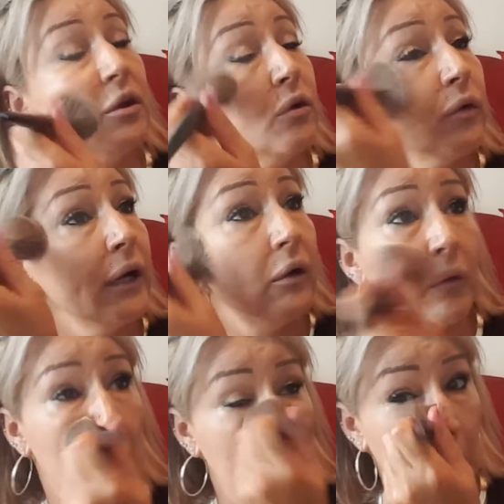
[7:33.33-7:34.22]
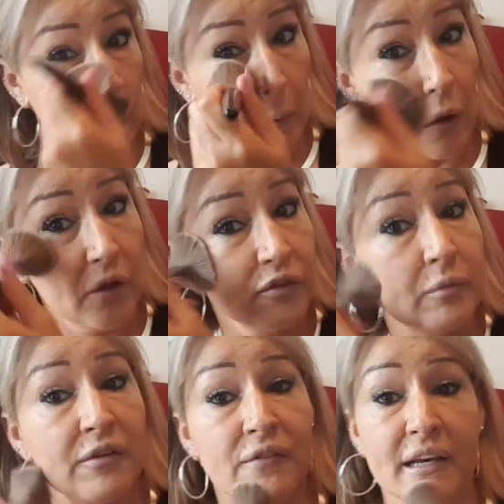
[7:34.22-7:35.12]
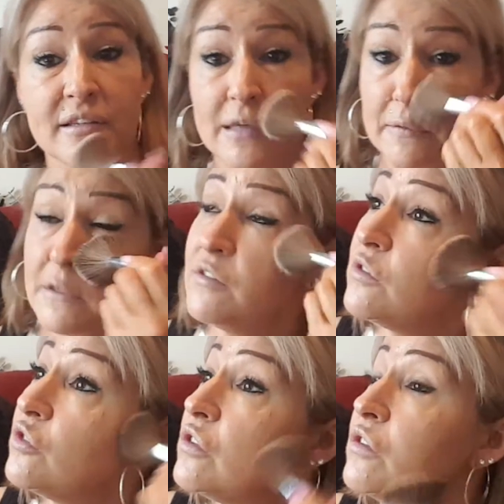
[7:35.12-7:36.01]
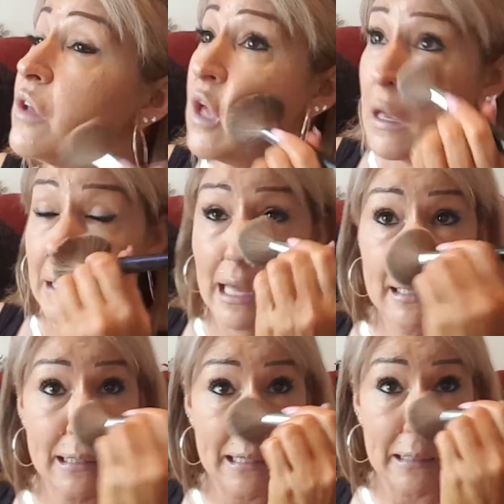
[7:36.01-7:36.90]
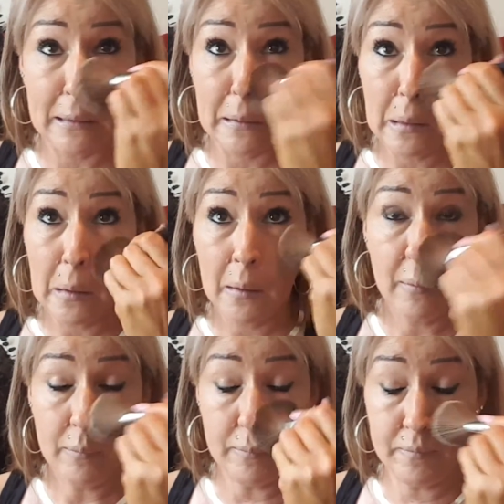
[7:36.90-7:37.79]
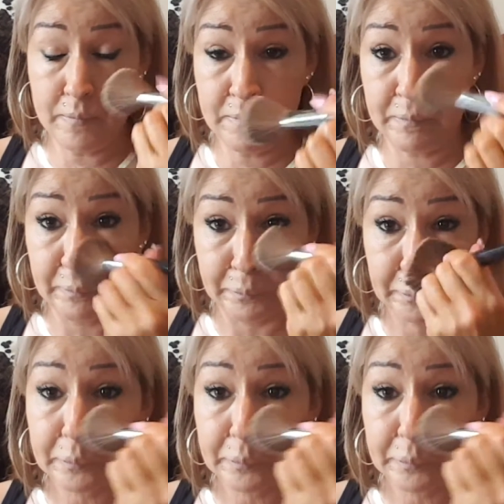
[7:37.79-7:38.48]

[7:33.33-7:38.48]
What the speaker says: it around, and I go all over my face. And this is just kind of getting, you